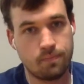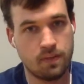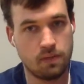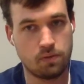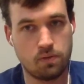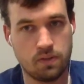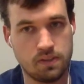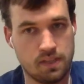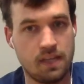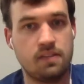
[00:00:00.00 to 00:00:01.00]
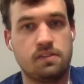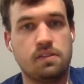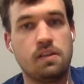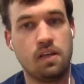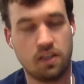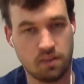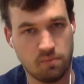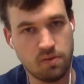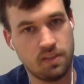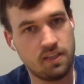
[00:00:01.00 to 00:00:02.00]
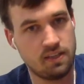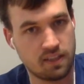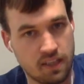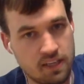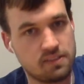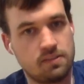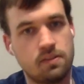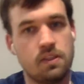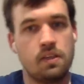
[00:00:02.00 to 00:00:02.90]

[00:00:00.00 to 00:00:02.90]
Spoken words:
And they were doing this as a community in the class.